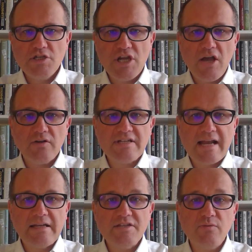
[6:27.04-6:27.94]
Shareholders and
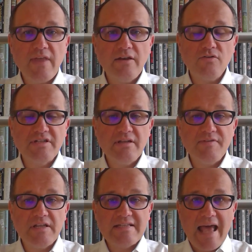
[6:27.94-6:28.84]
analysts will then look to
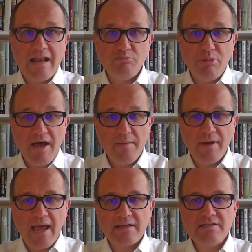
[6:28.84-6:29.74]
dividends and
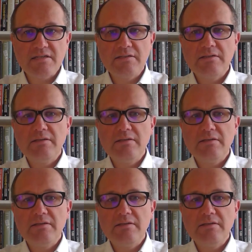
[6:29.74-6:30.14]
buybacks.